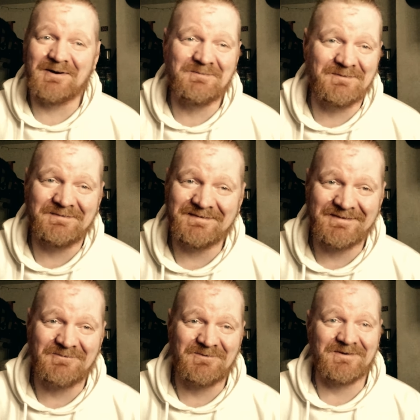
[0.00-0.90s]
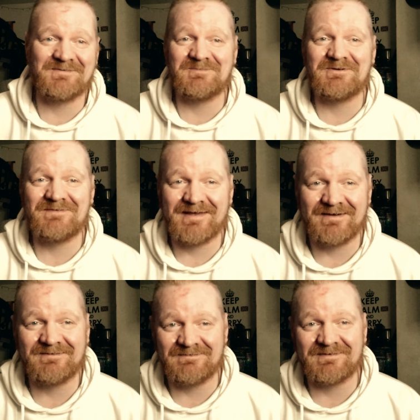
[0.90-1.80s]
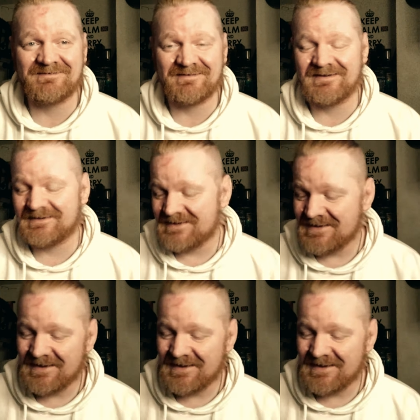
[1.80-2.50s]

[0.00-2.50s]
probably the worst movie I've ever seen.